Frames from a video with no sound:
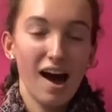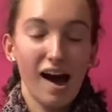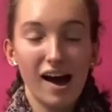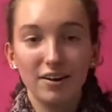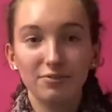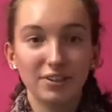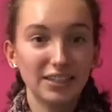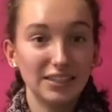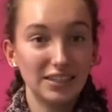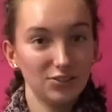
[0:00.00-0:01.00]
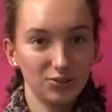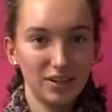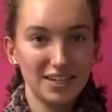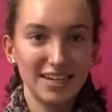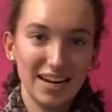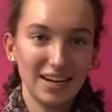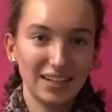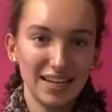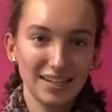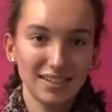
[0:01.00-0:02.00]
I really enjoy
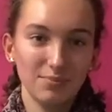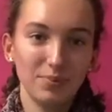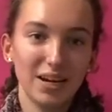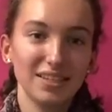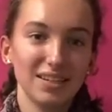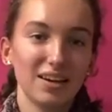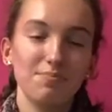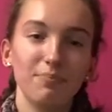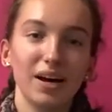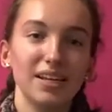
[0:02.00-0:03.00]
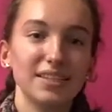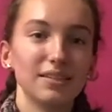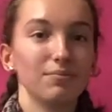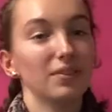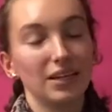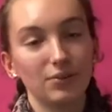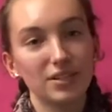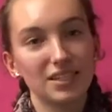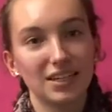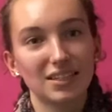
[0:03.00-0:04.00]
taking Latin because it combines
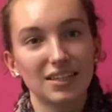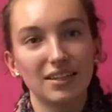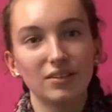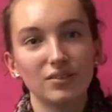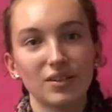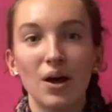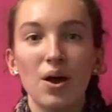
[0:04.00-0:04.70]
linguistic skills